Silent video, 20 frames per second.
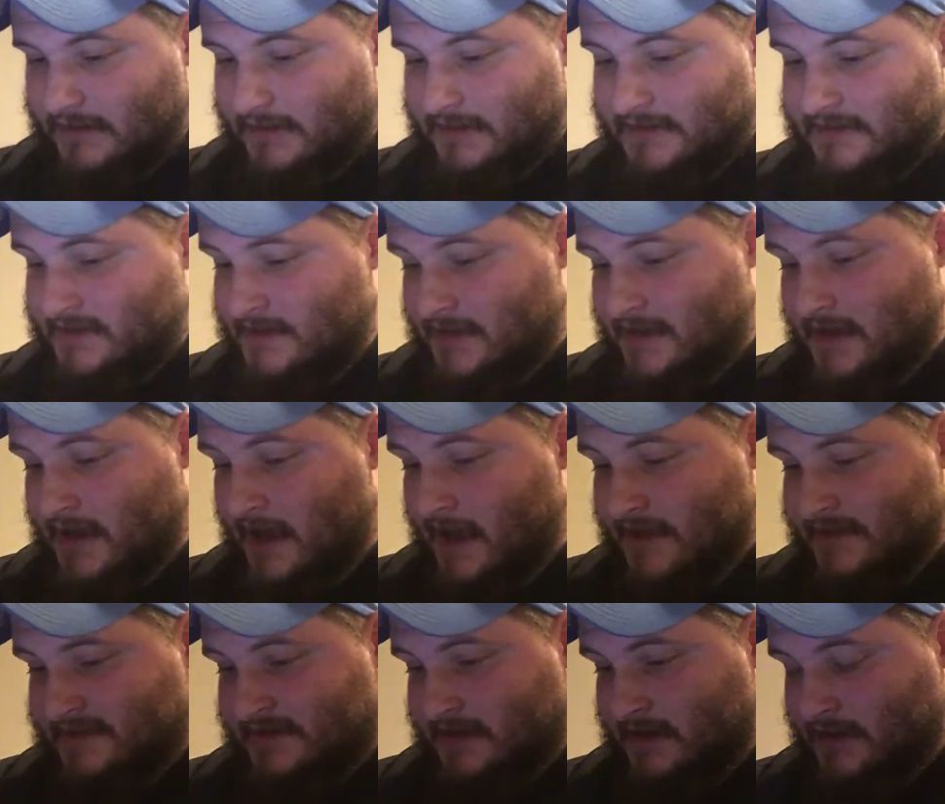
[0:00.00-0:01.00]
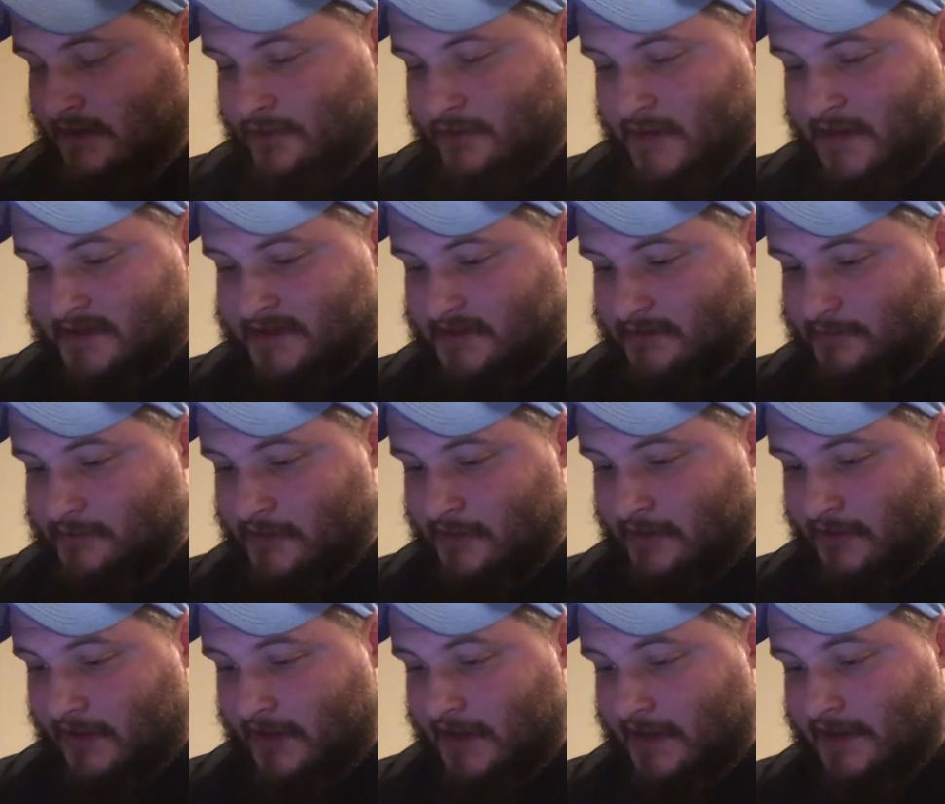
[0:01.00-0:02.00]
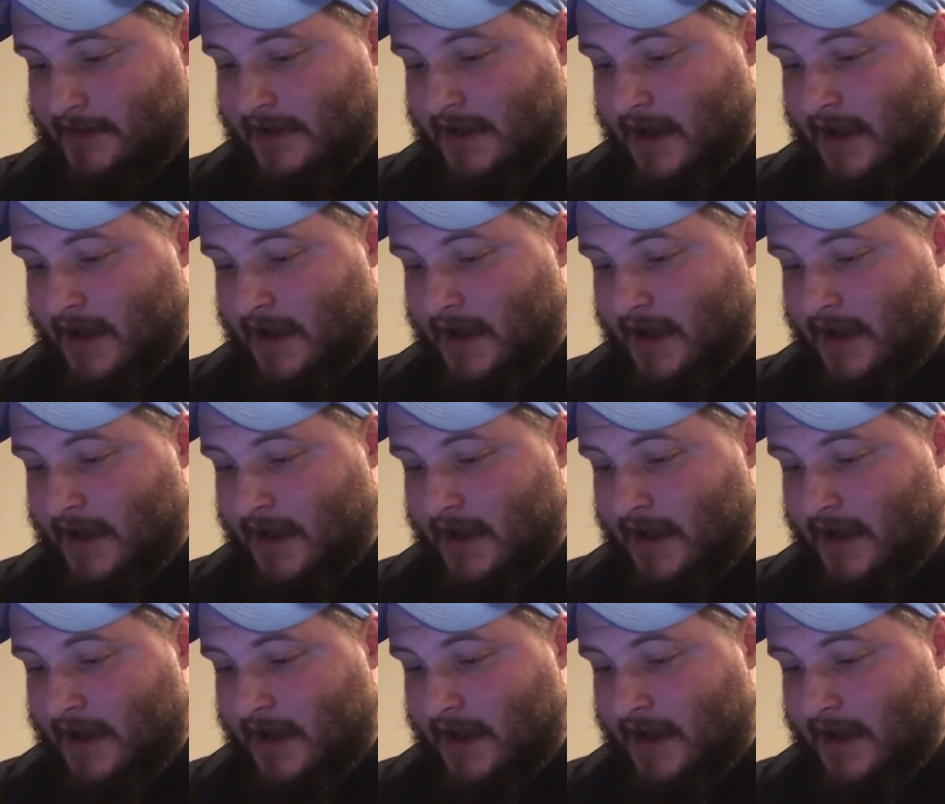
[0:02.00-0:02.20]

Ezekiel Ansah, questionable. Kenny